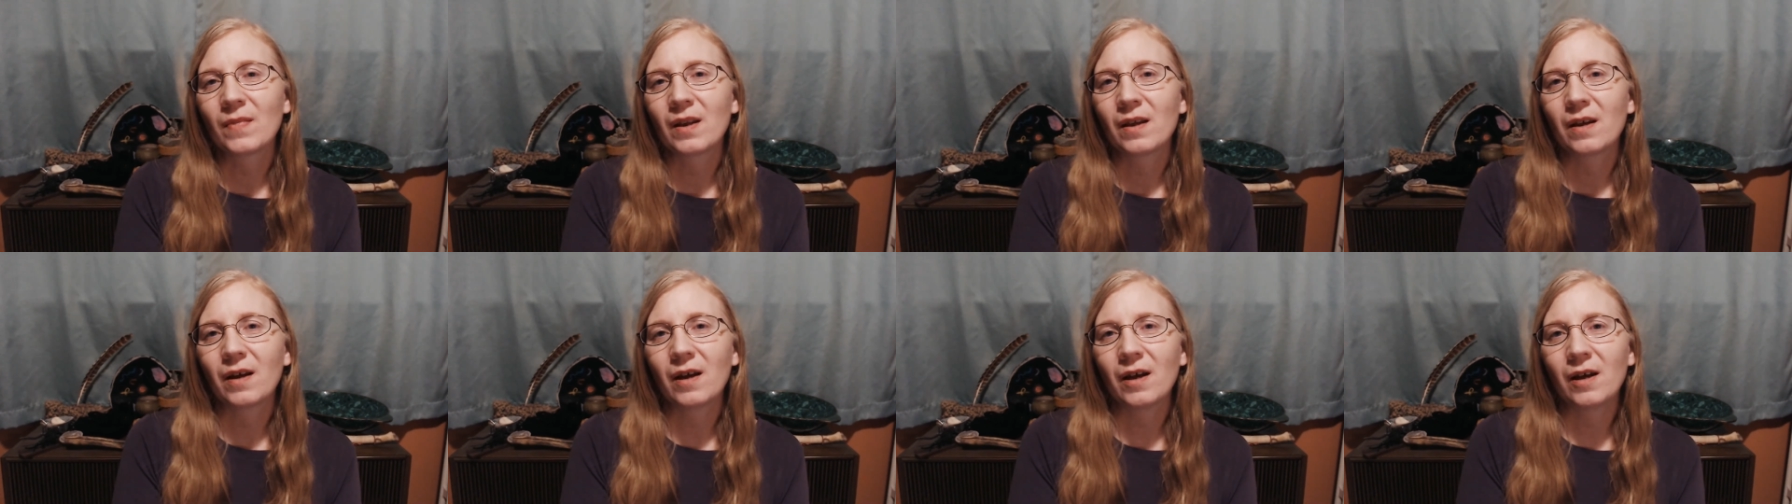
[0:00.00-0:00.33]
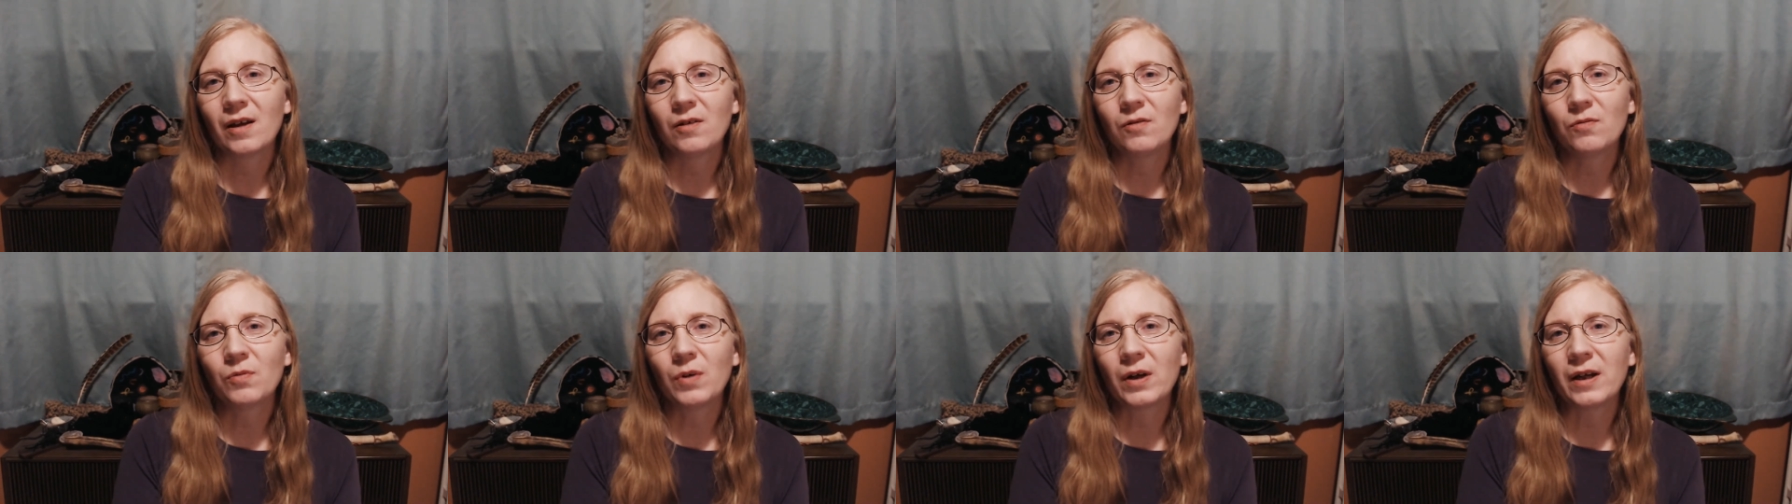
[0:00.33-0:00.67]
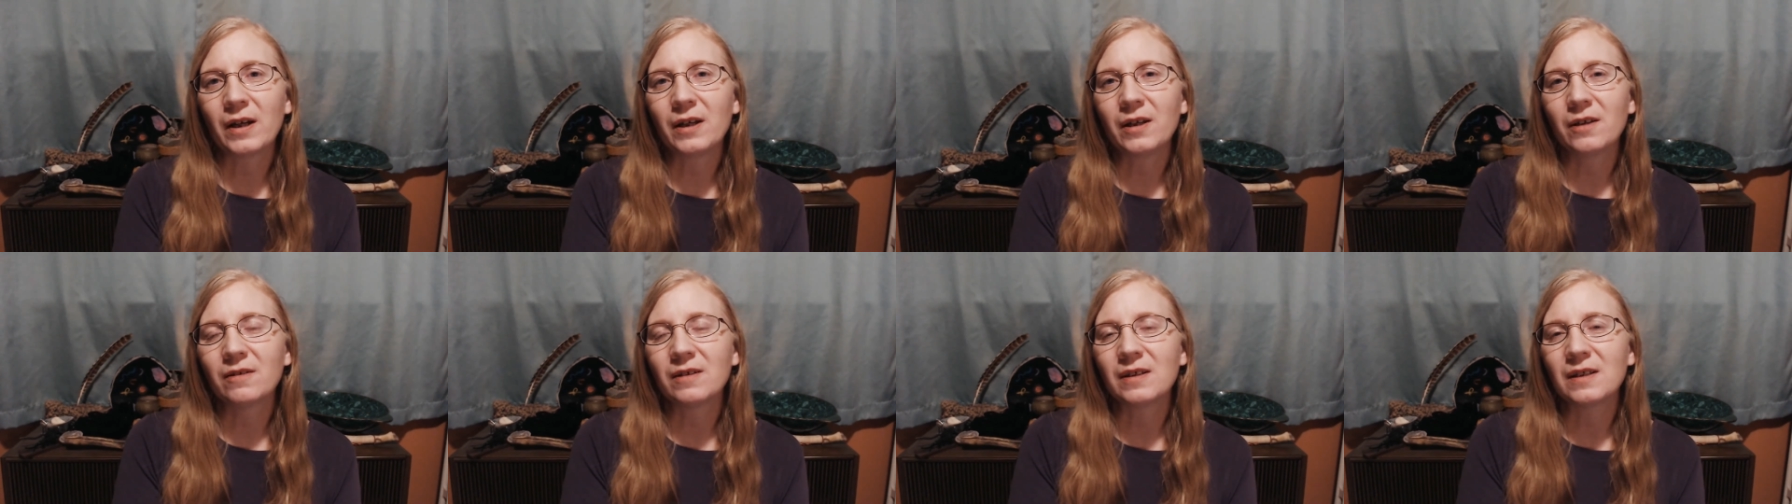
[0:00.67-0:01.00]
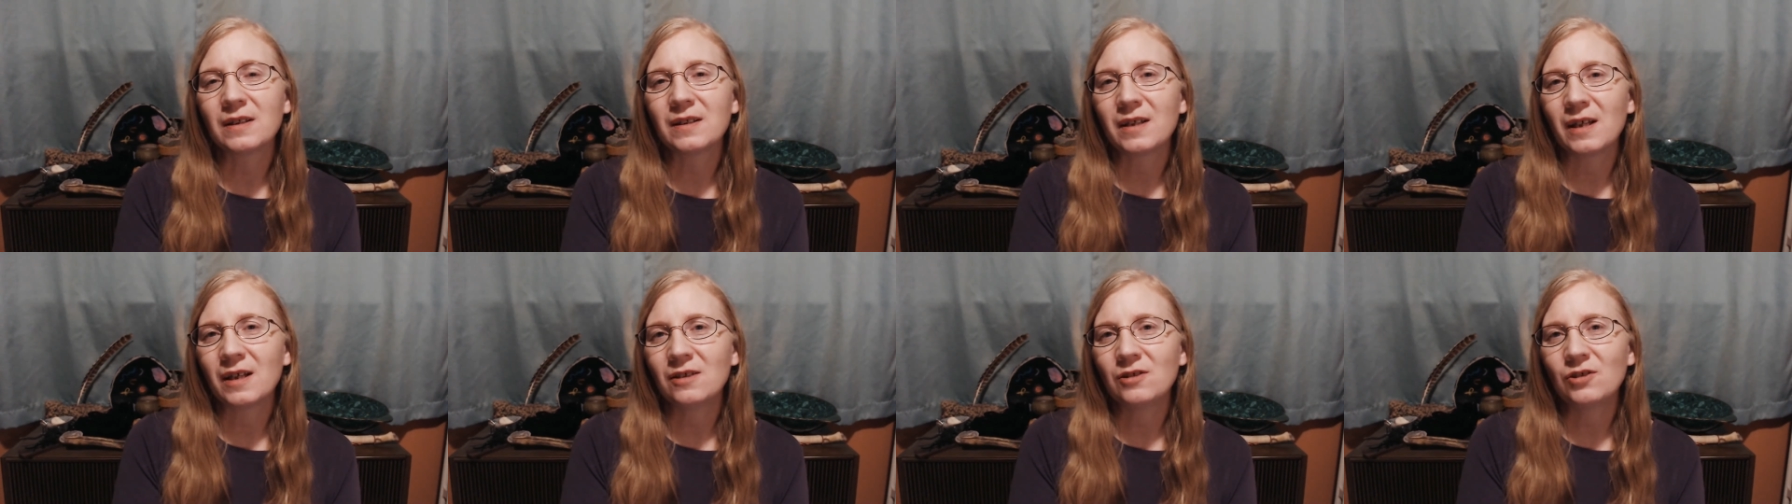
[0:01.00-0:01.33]
and write your
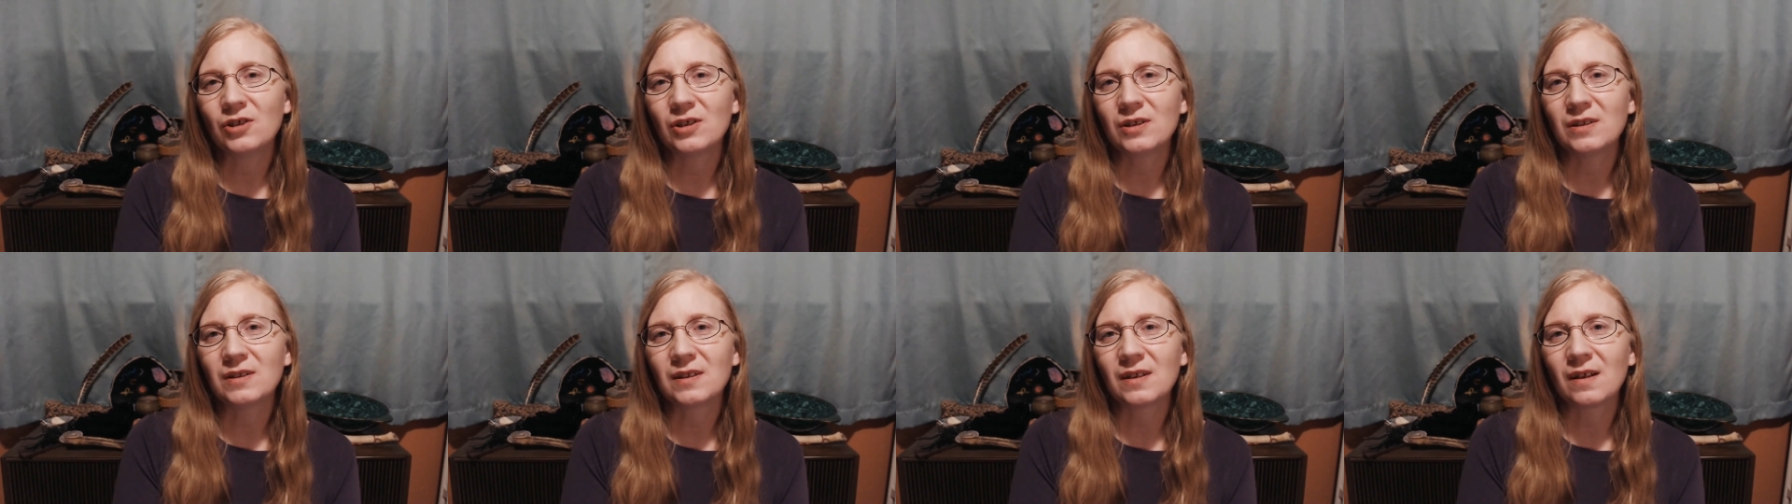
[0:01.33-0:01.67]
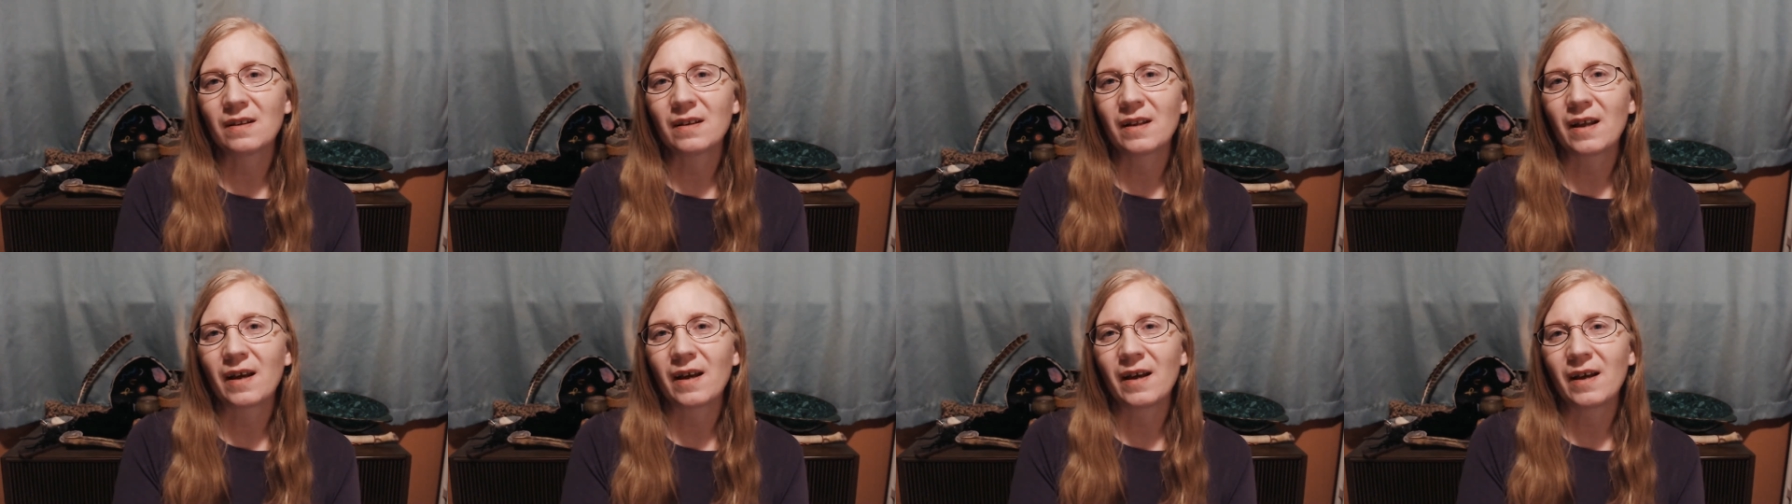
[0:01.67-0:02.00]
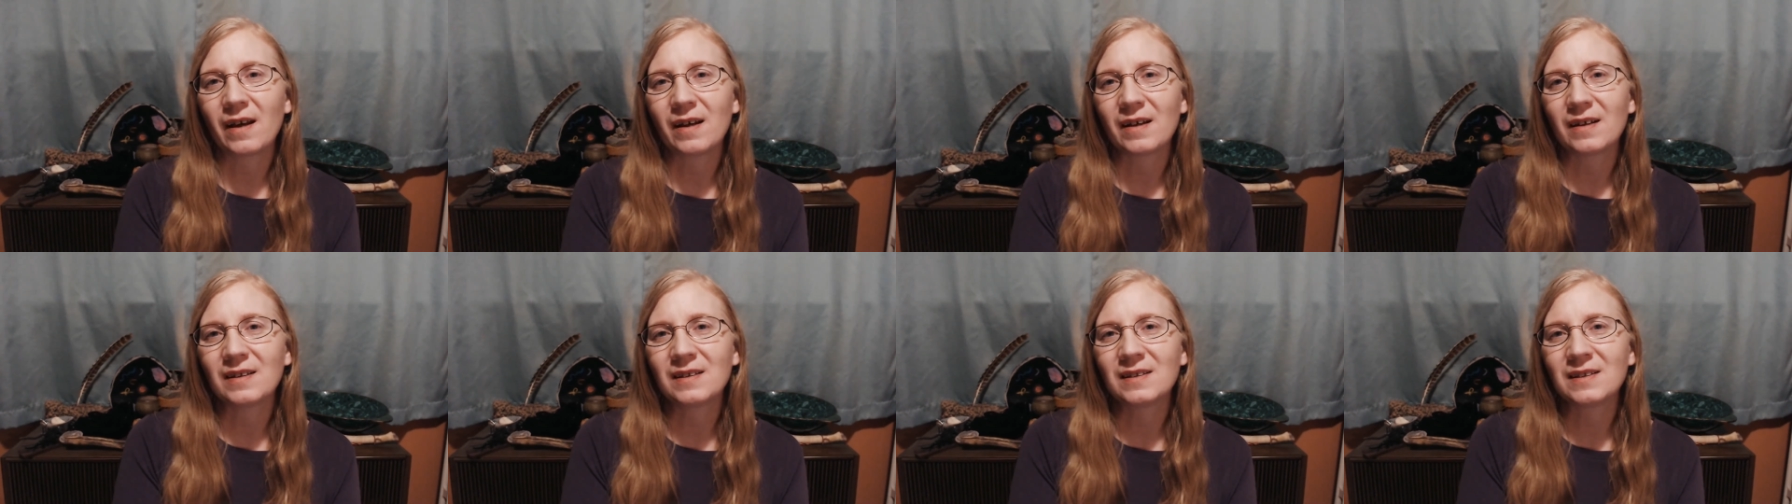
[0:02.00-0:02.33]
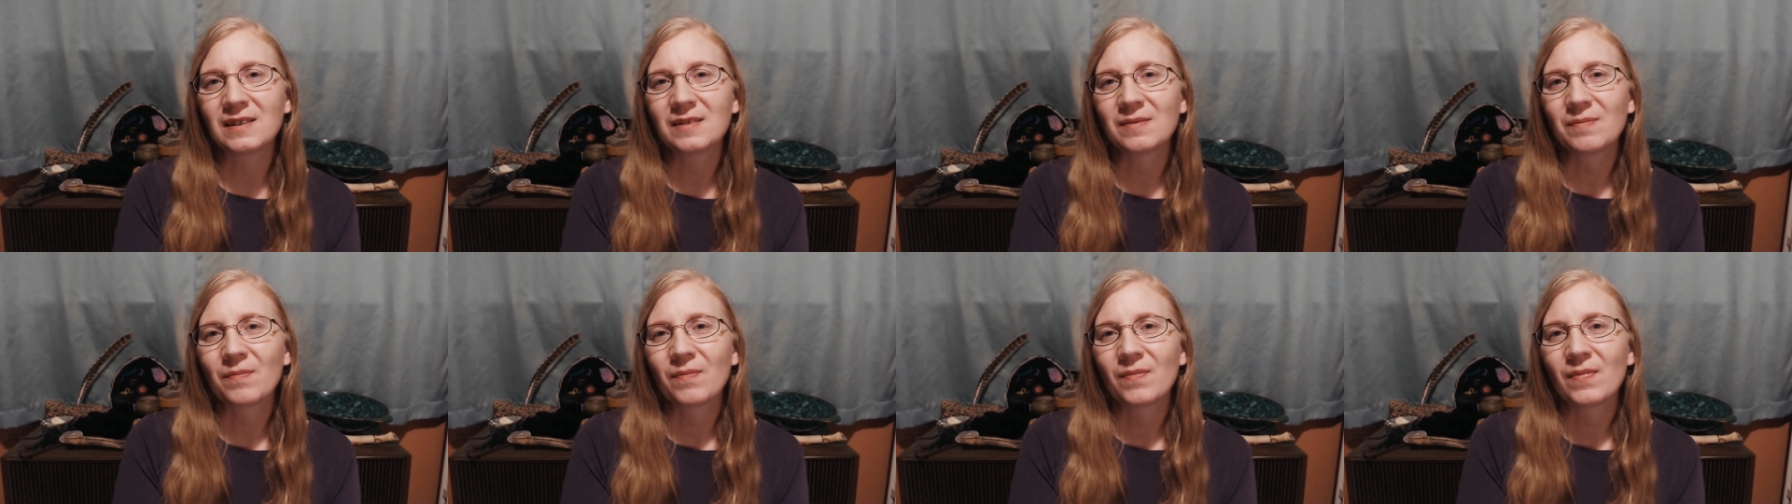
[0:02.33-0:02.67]
intentions on the
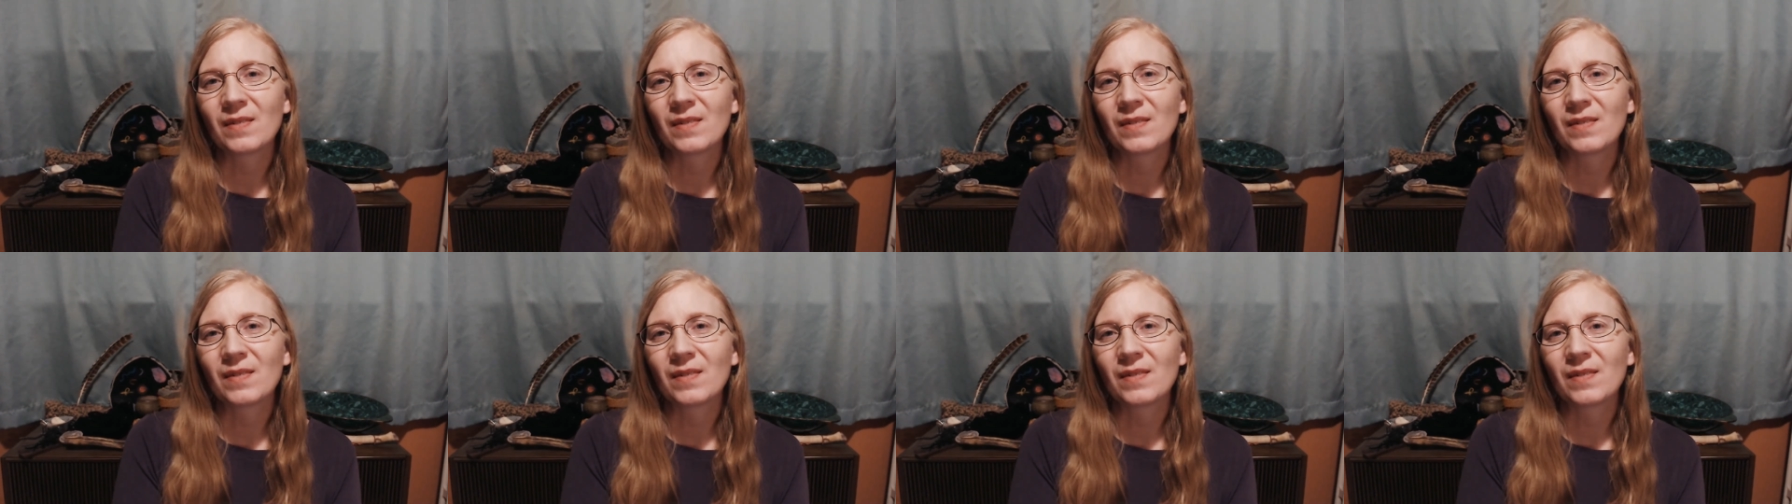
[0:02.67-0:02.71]
eggs.